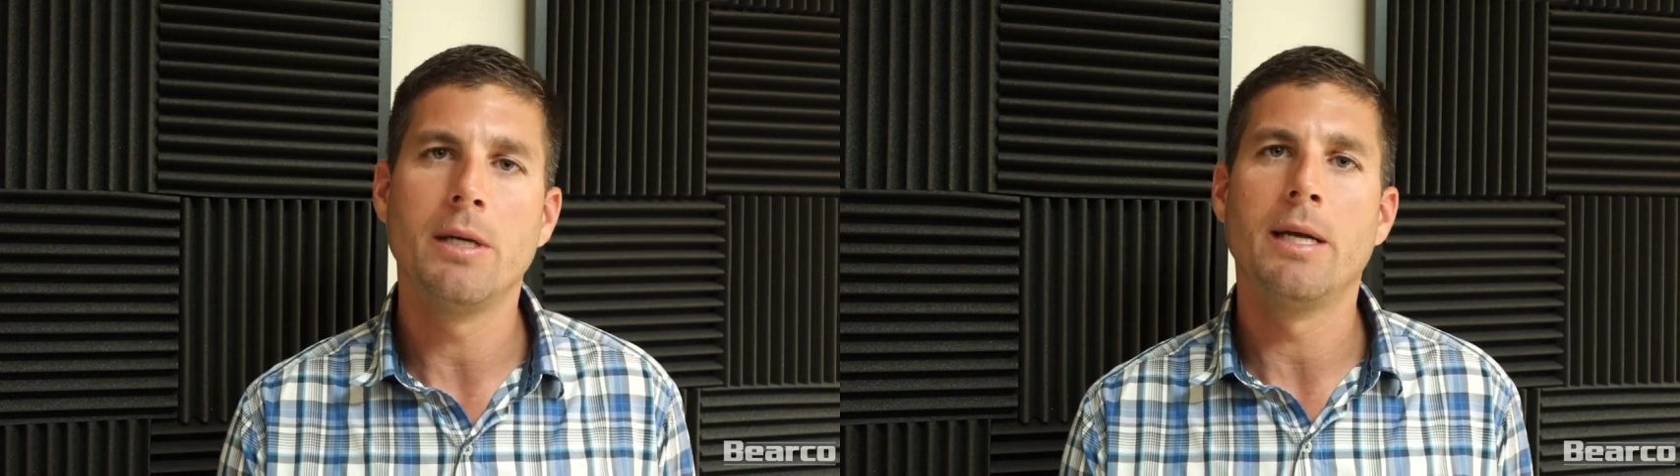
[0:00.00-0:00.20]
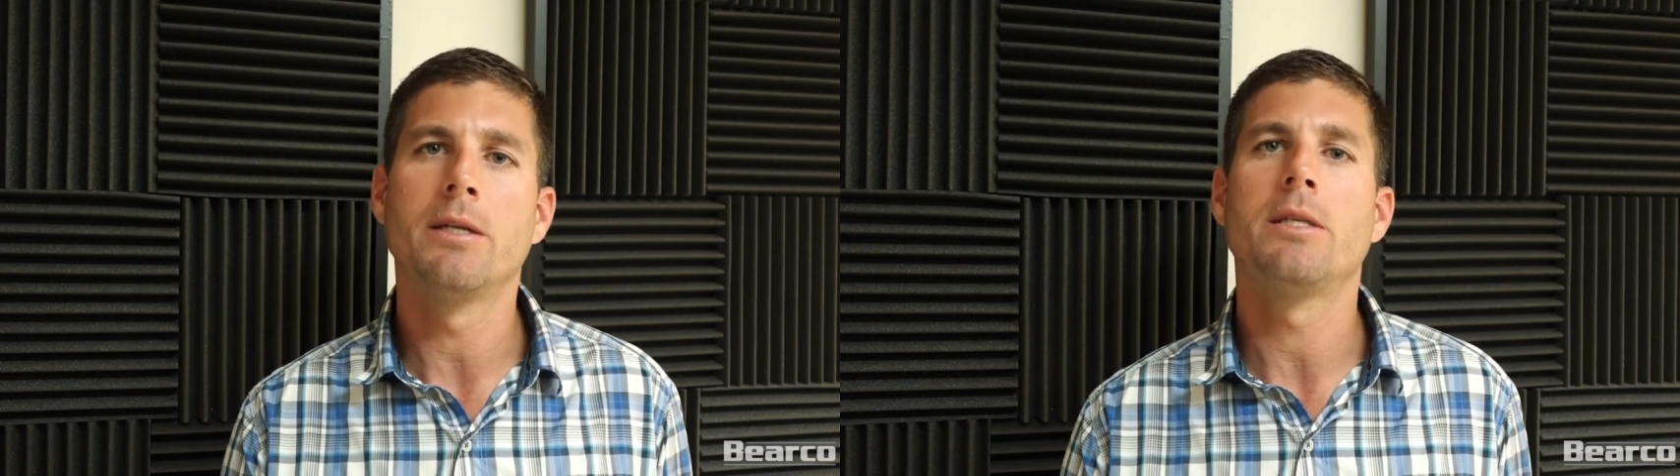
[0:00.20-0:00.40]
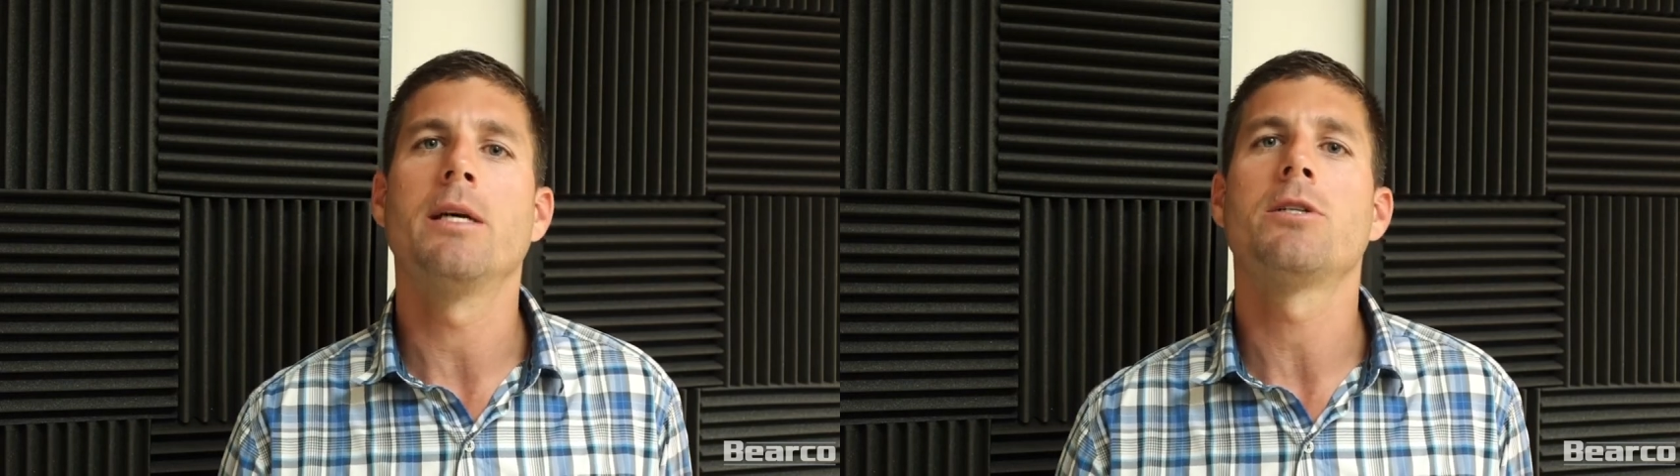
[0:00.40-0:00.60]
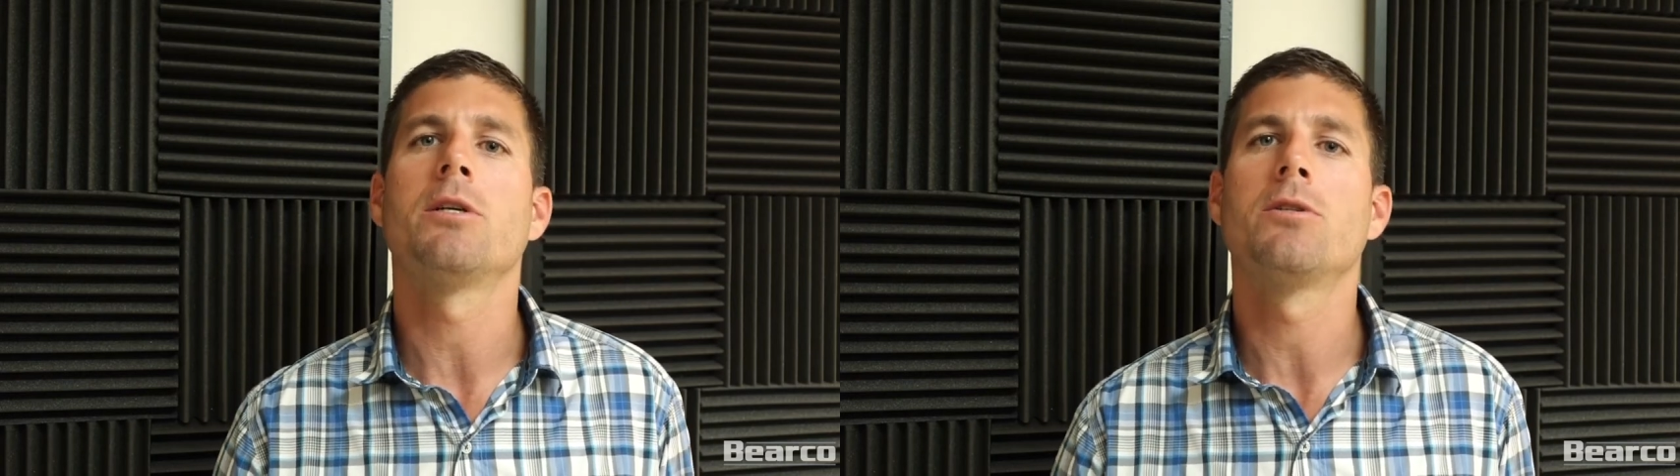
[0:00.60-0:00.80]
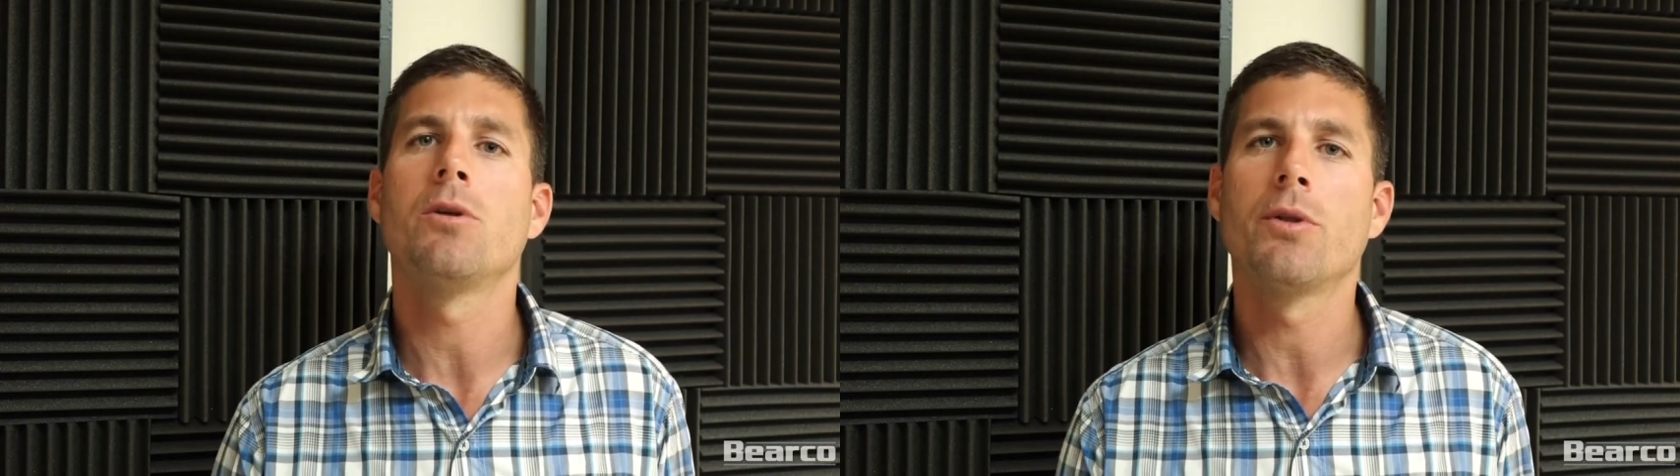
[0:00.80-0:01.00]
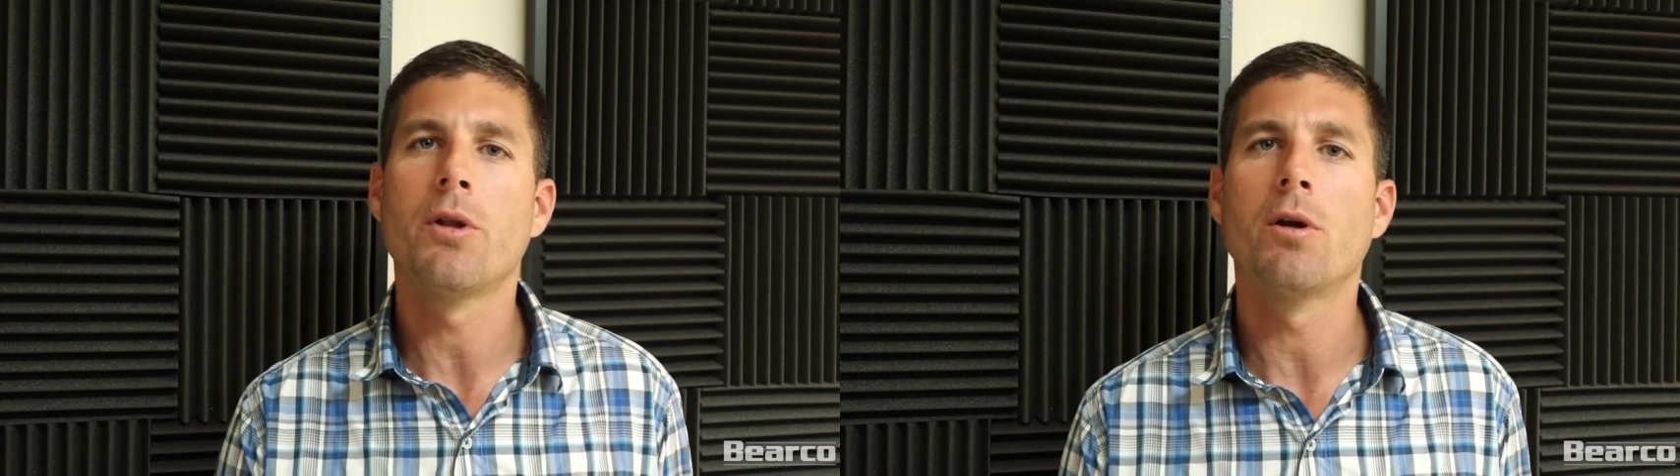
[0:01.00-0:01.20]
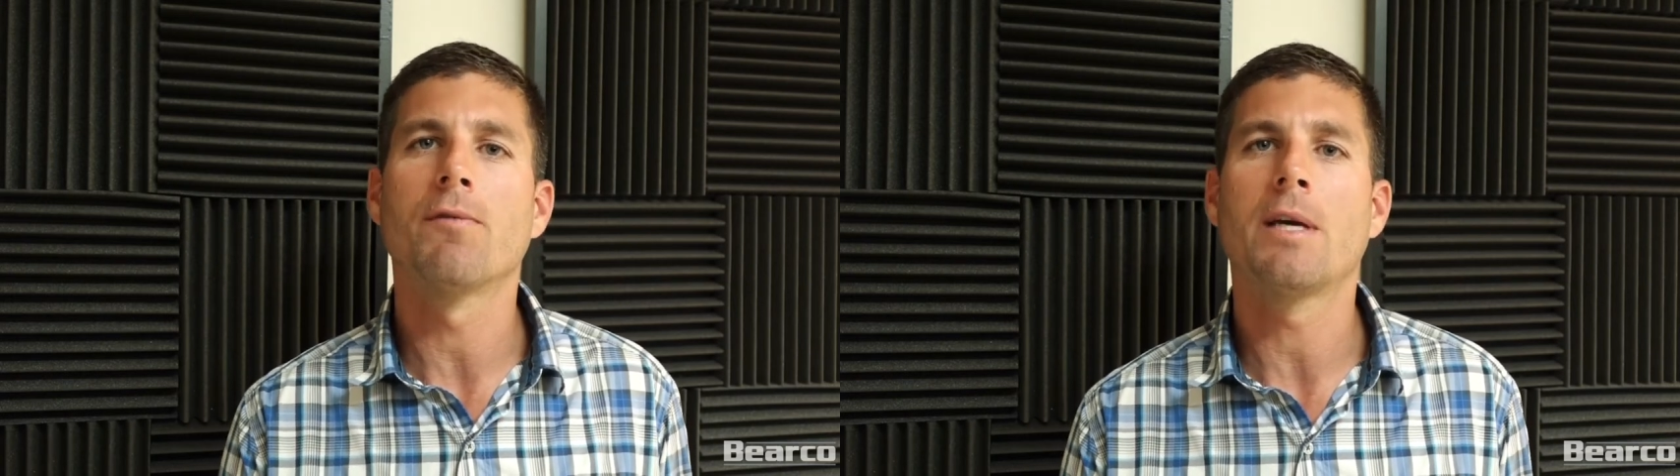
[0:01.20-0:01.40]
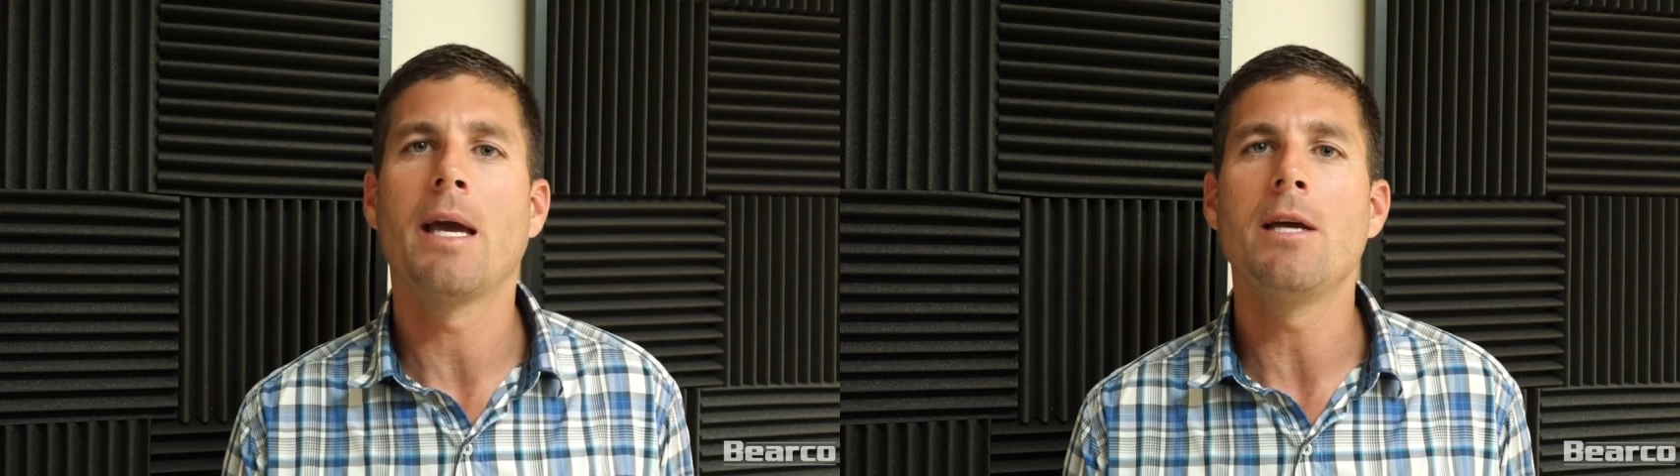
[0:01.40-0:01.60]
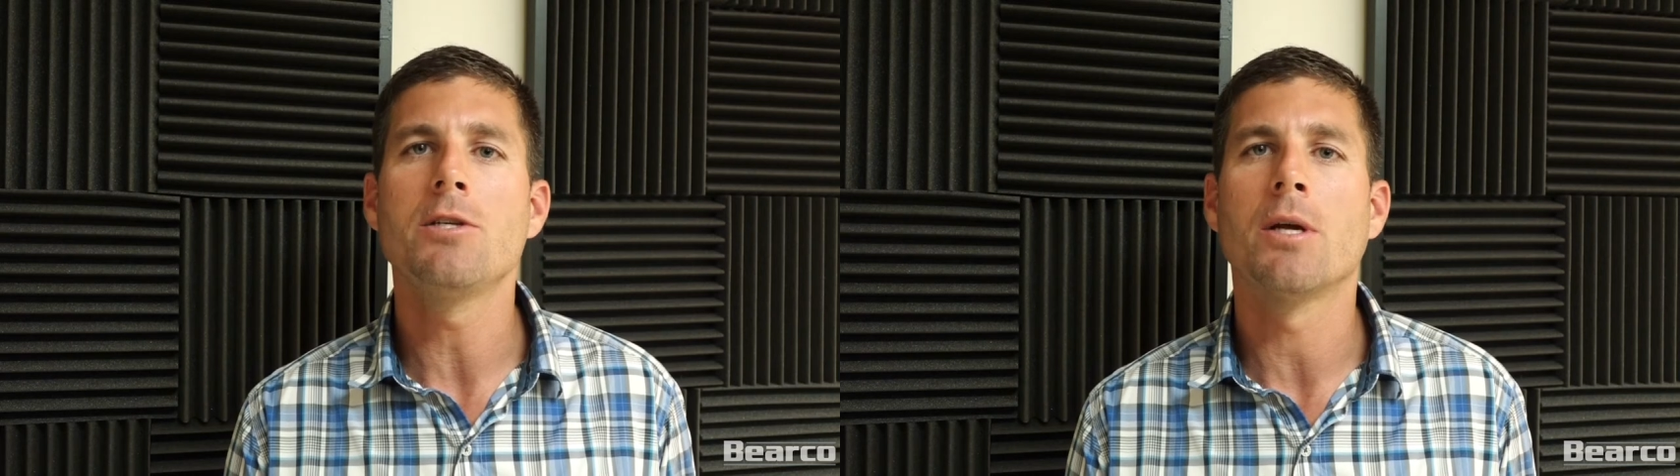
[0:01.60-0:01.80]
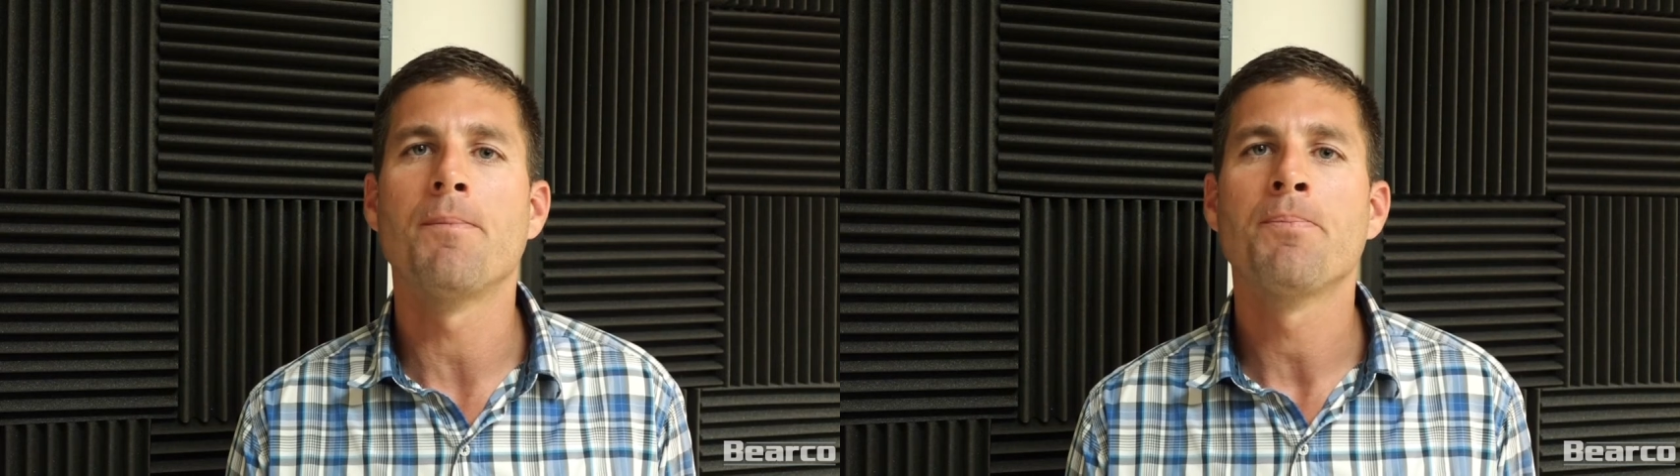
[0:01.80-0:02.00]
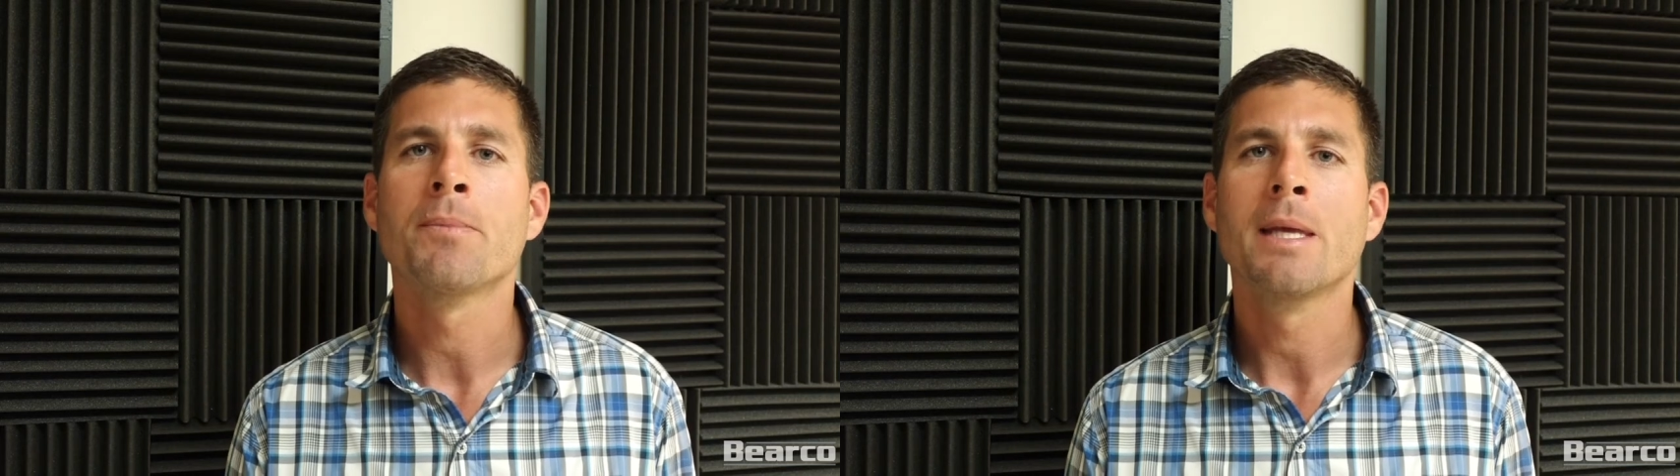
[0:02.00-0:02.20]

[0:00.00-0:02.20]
in addition to the notification,